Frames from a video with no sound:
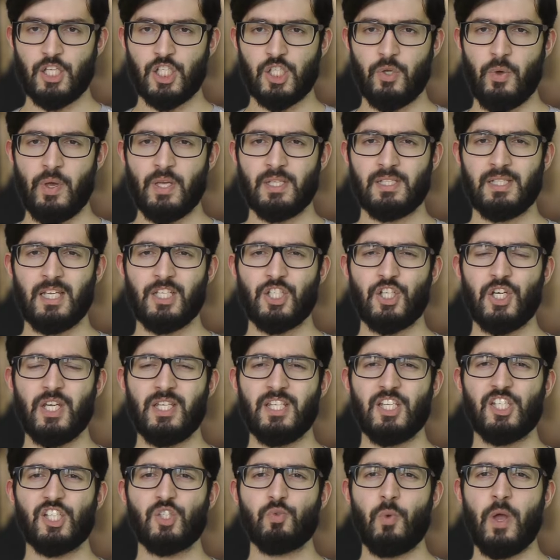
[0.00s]
And so it
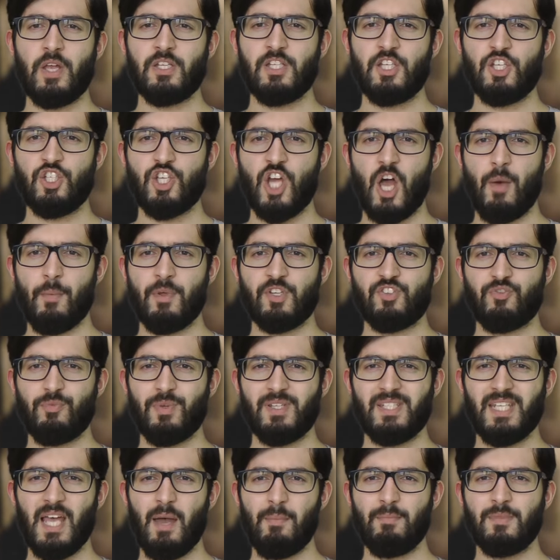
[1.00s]
essentially dissuades the Germans from
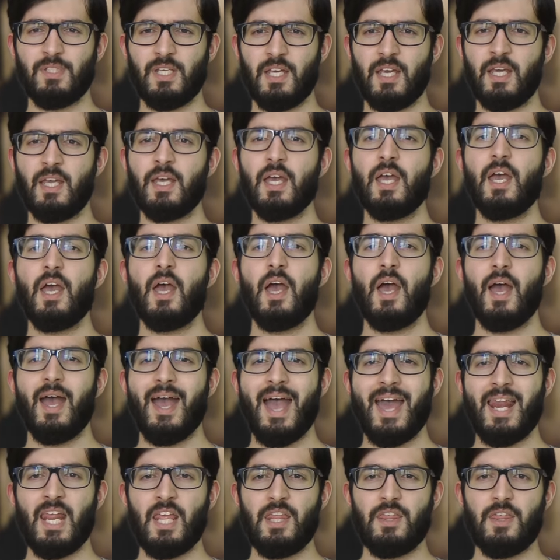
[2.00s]
attempting
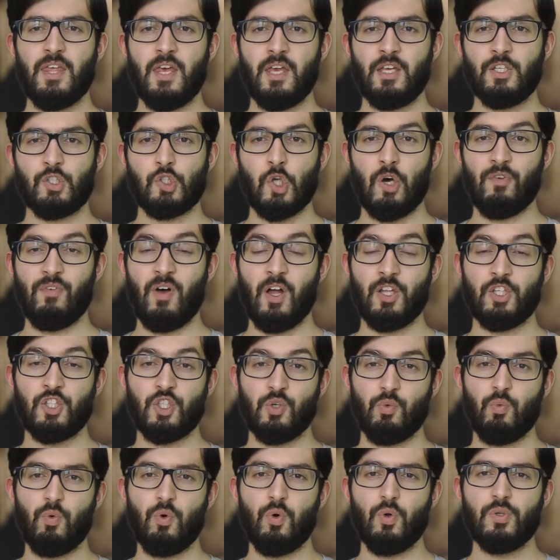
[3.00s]
anything sort of
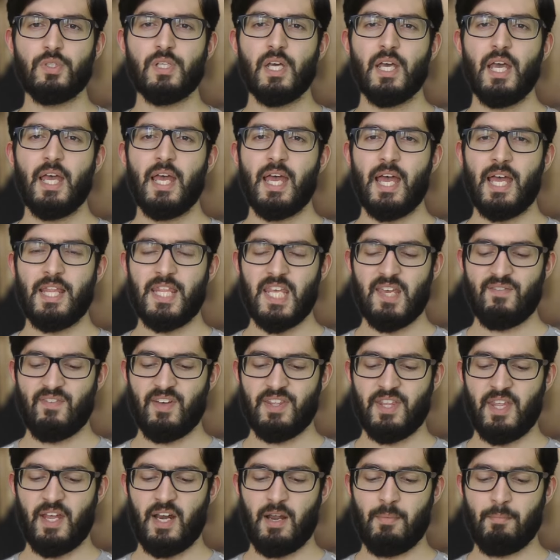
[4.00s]
untoward in the
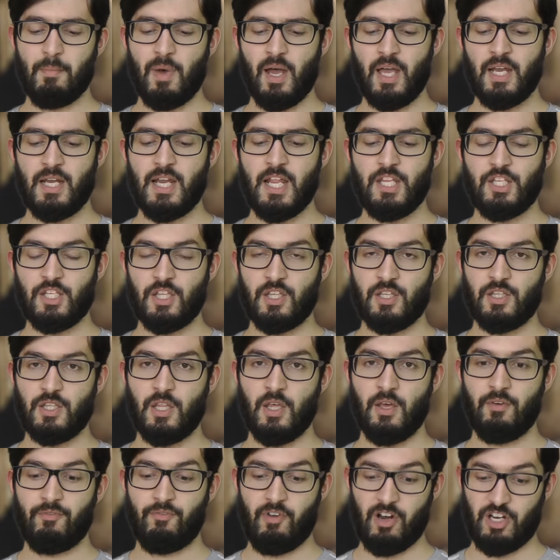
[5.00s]
event that it might lead to
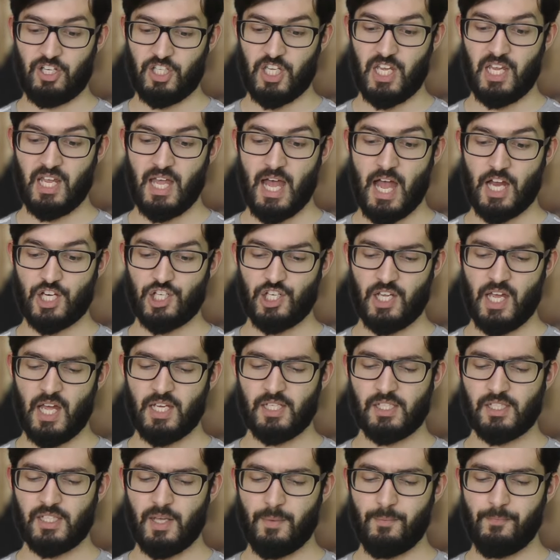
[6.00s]
the French taking action
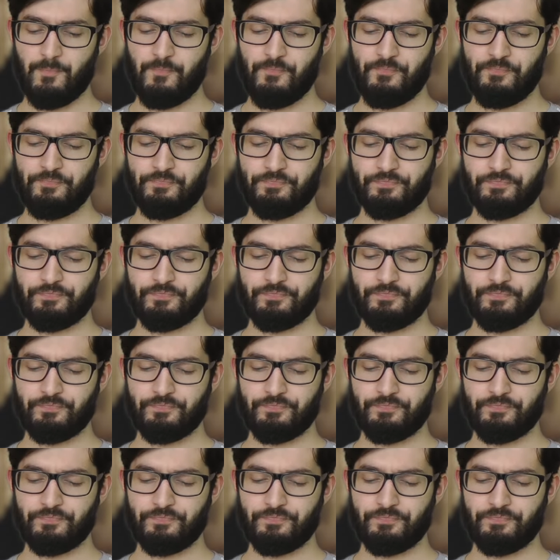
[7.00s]
against them.